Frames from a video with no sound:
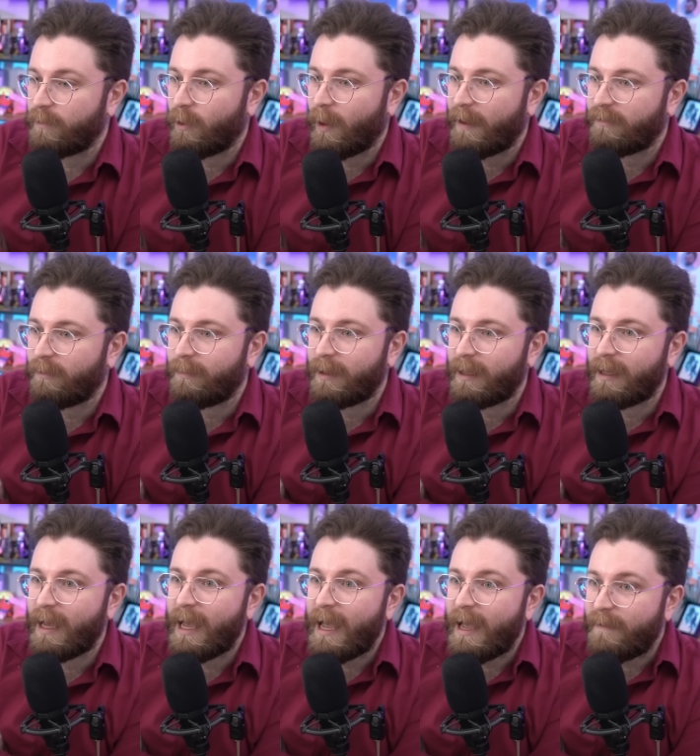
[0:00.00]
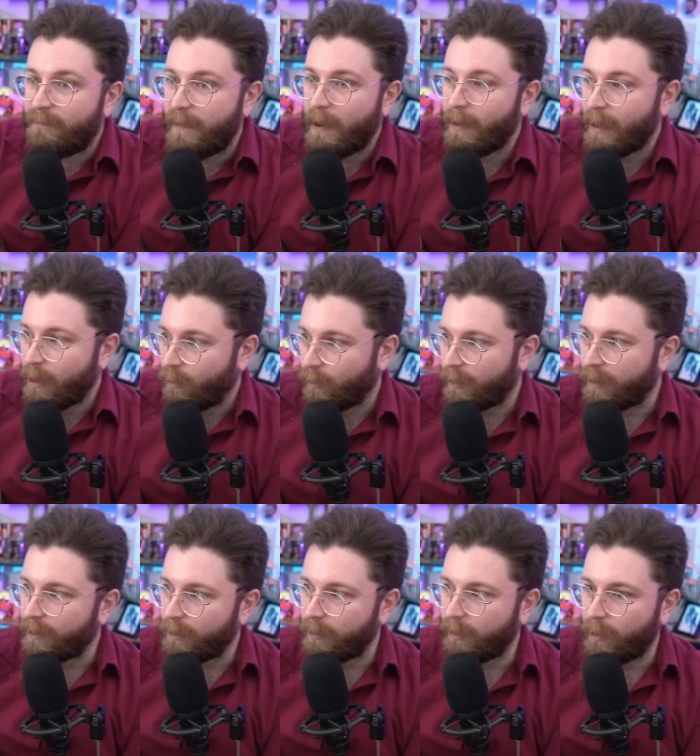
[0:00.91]
You have to be very
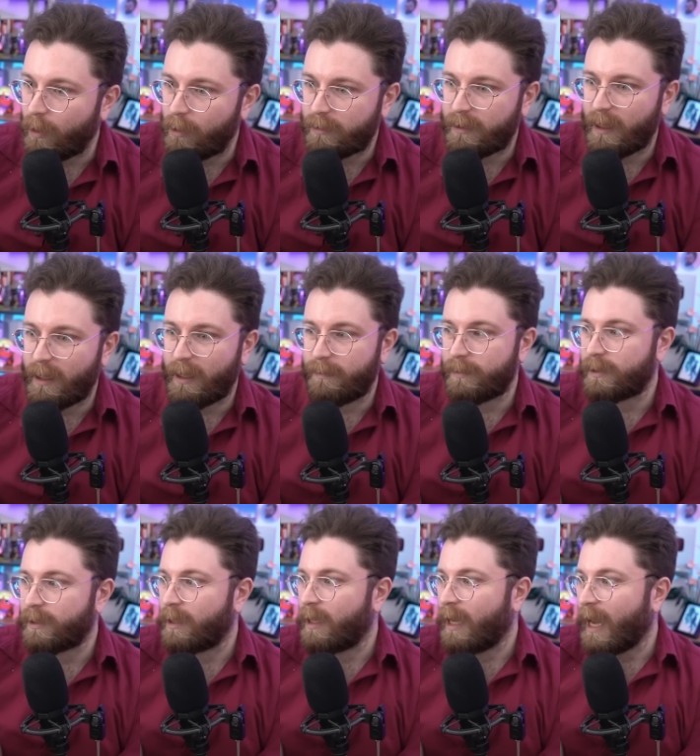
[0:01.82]
critical at all times.